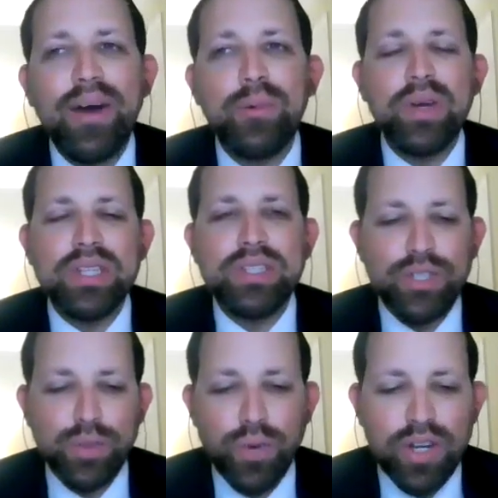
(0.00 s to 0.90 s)
was
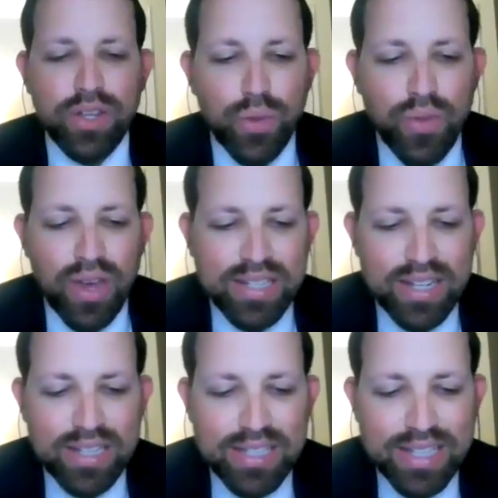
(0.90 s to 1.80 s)
destroyed in
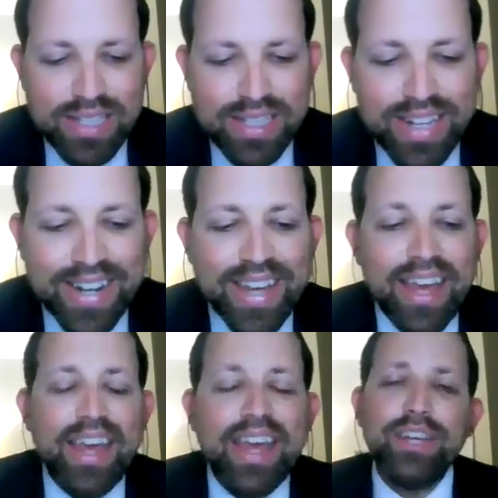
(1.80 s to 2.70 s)
2016.
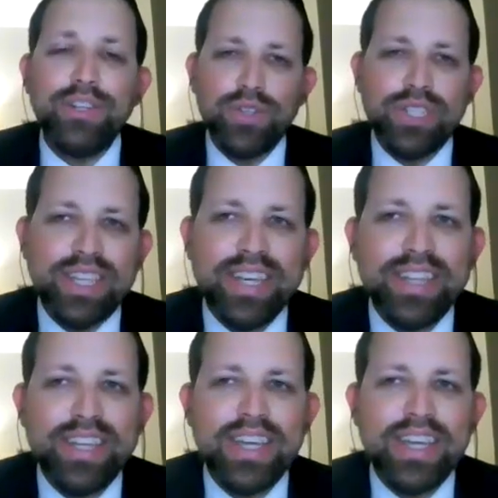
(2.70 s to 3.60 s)

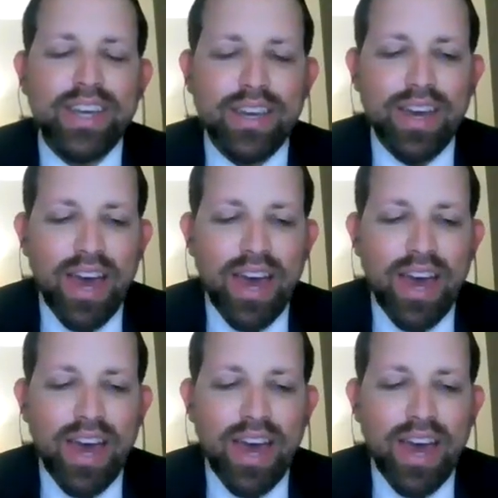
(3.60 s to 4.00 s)
Interestingly,